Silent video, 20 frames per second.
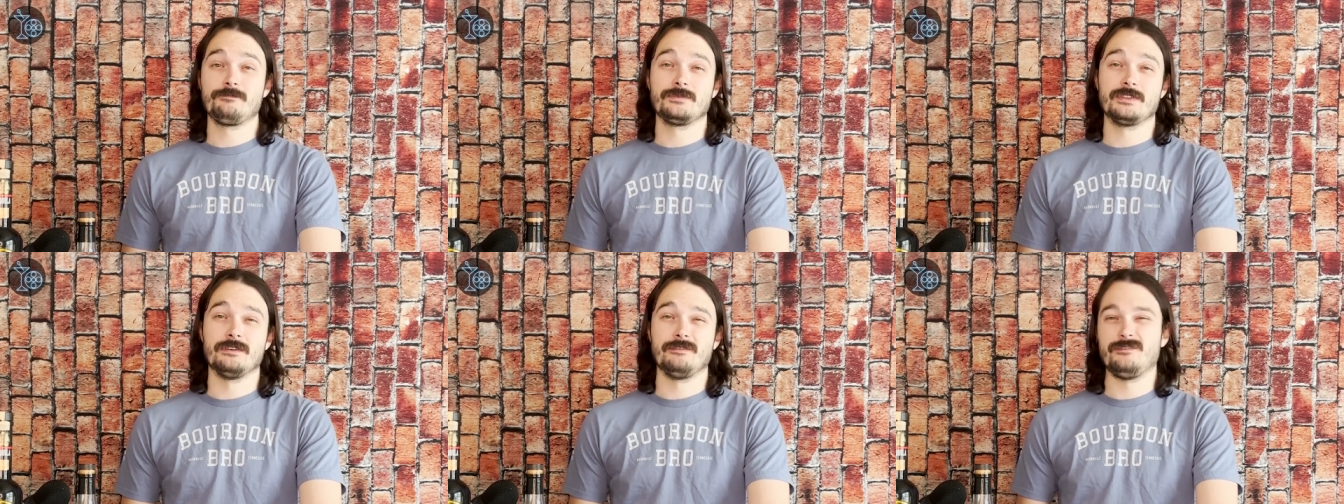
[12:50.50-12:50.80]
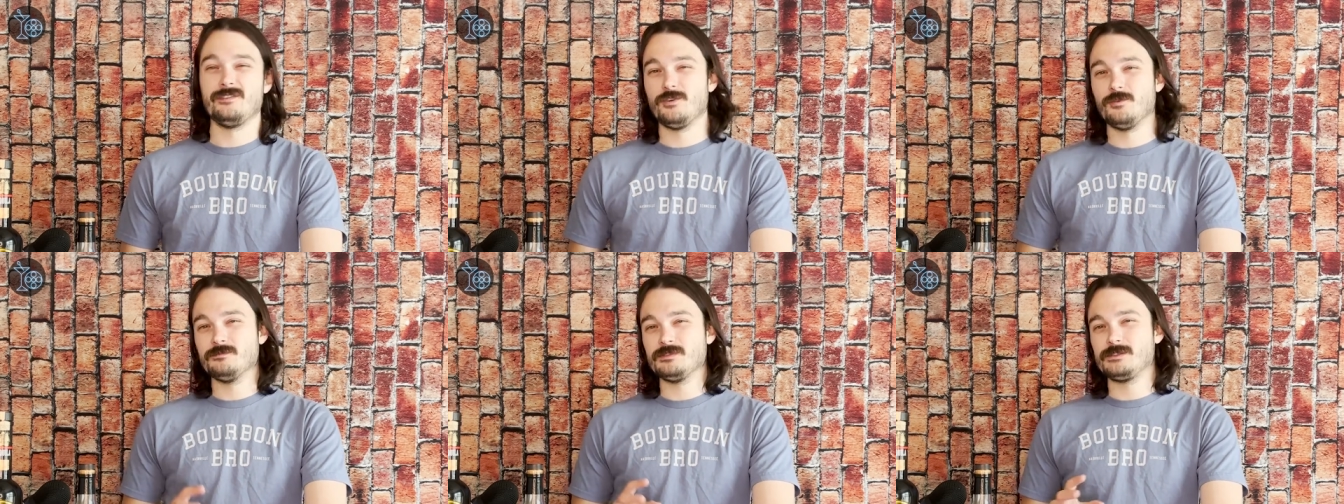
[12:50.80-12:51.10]
The
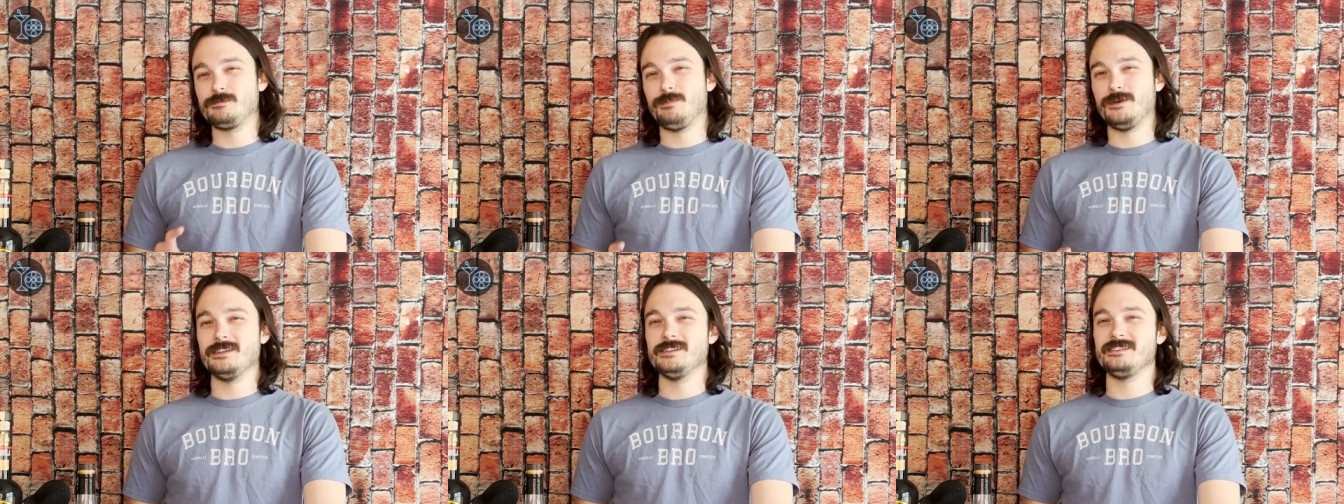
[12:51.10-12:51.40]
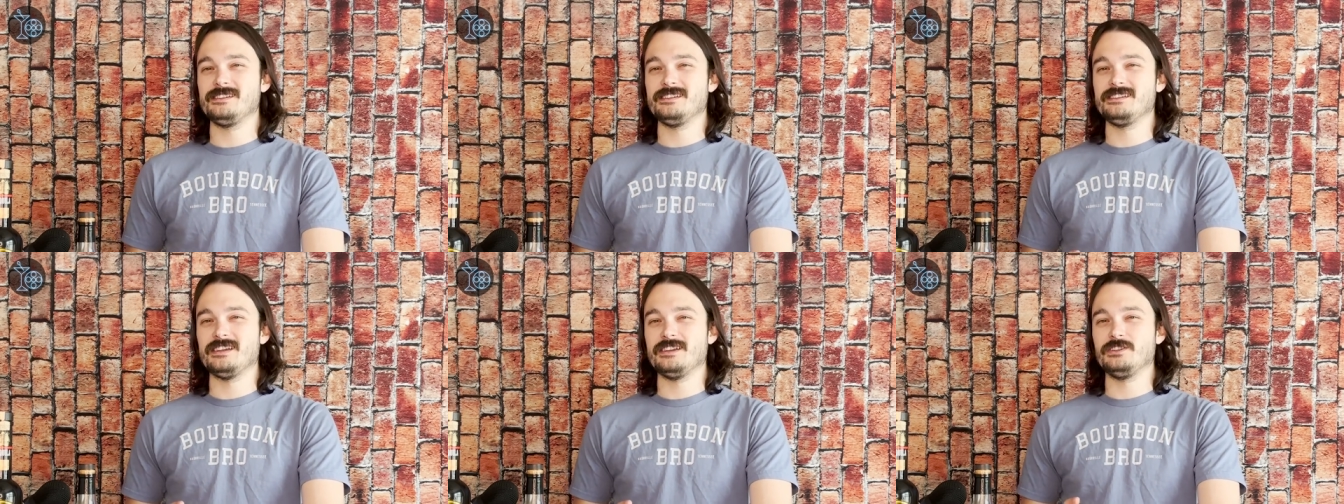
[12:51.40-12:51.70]
film spins
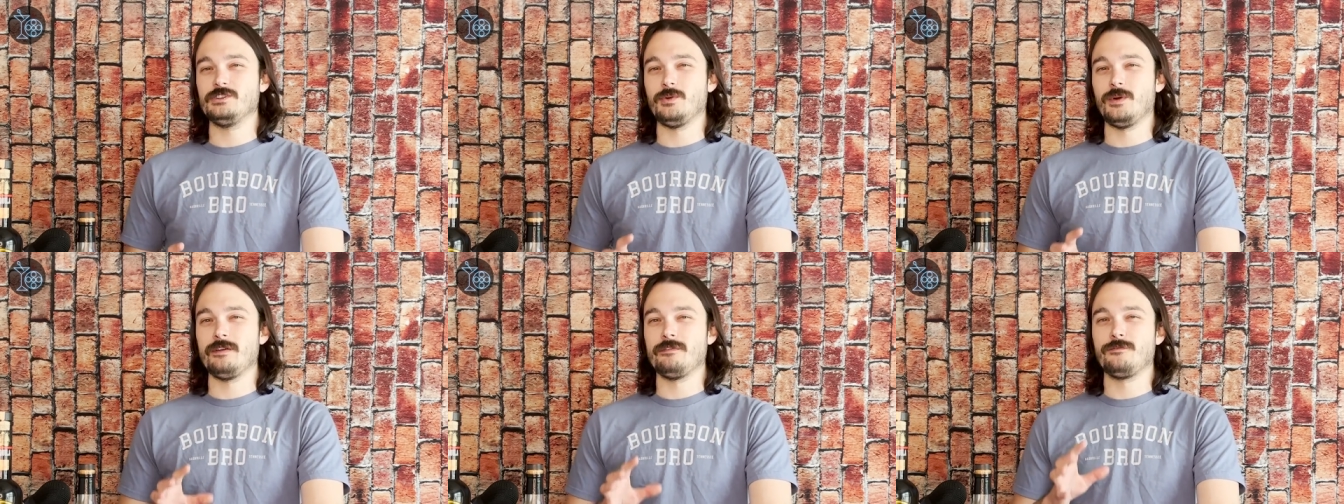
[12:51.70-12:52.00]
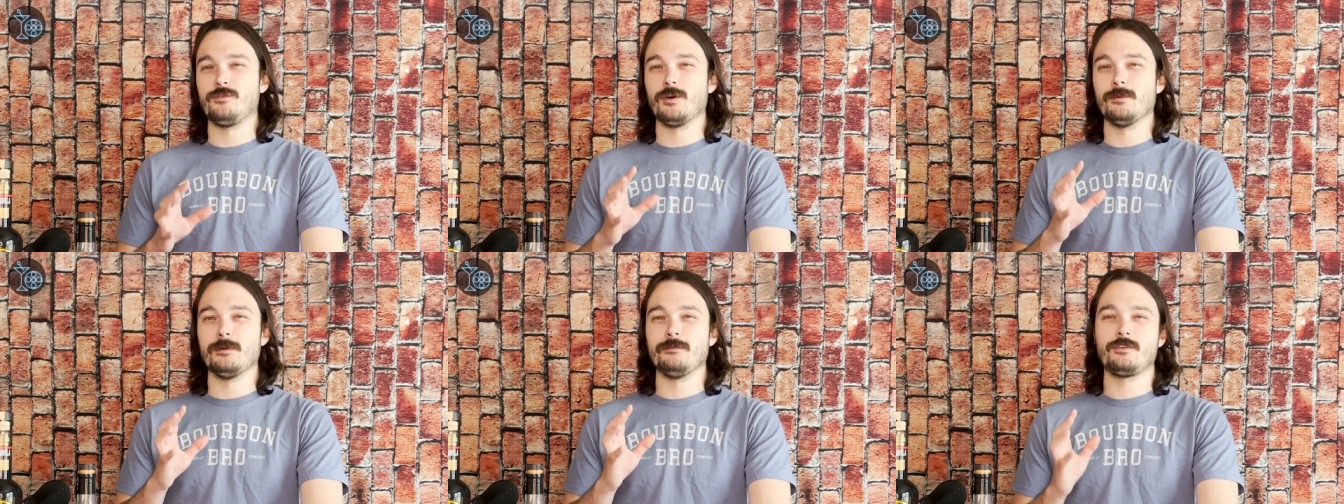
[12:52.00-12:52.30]
this into a
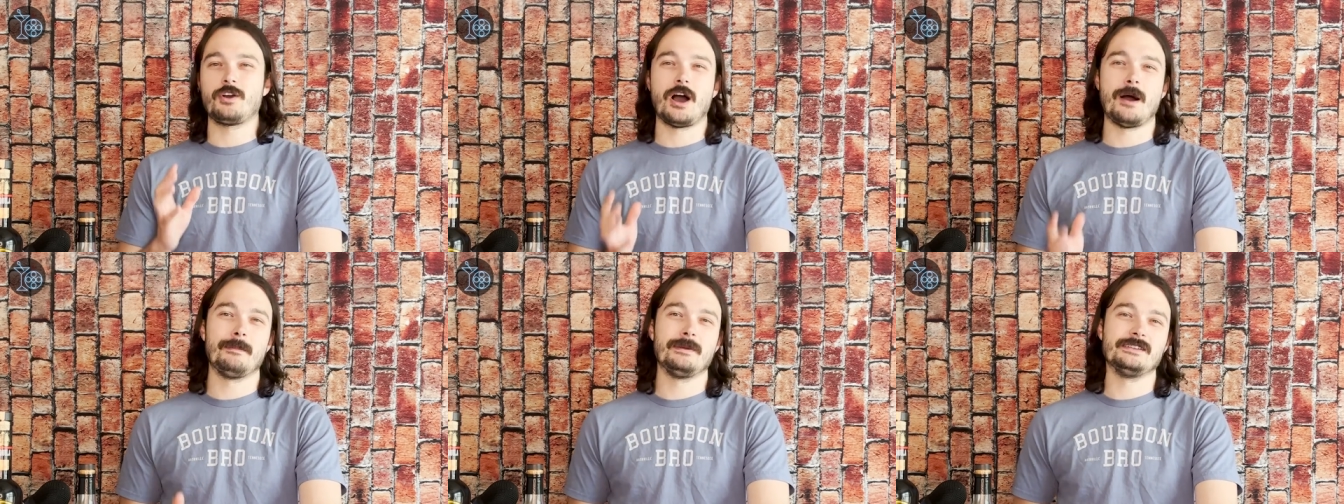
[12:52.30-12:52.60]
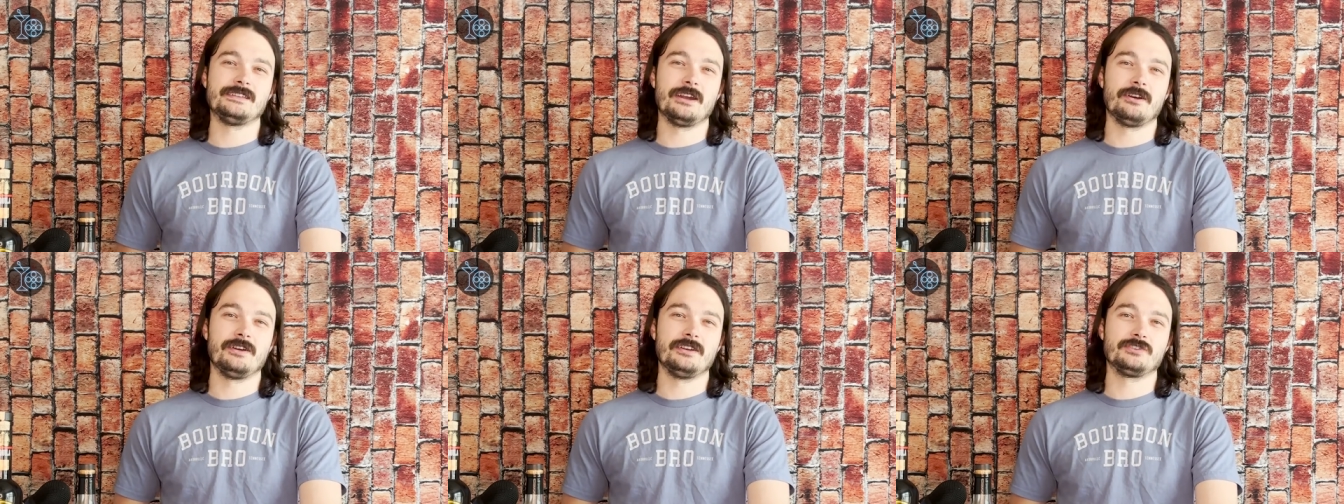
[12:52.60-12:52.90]
form of
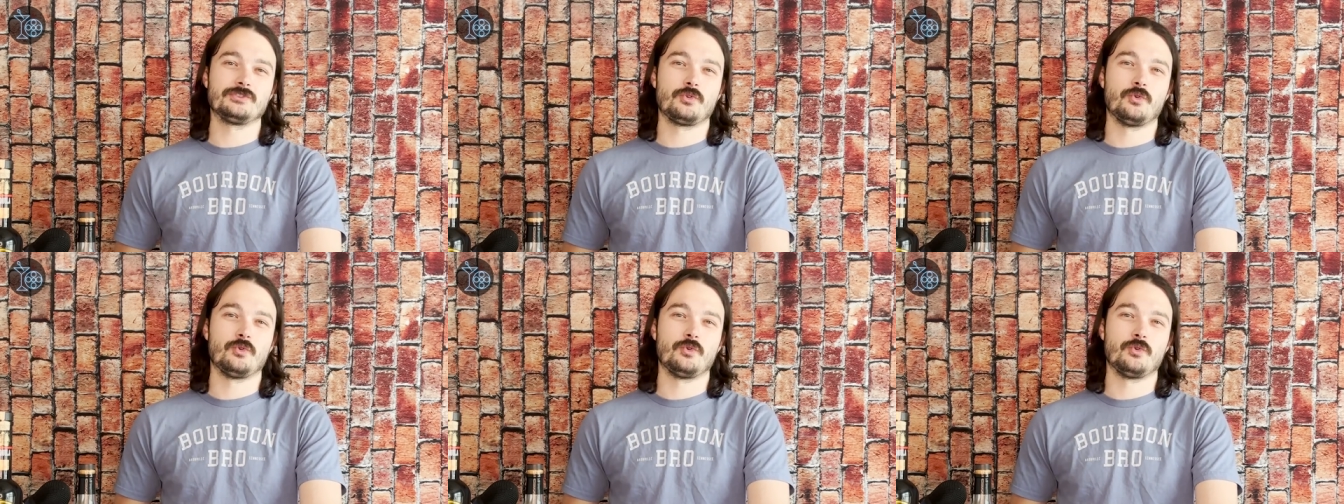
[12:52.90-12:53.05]
commentary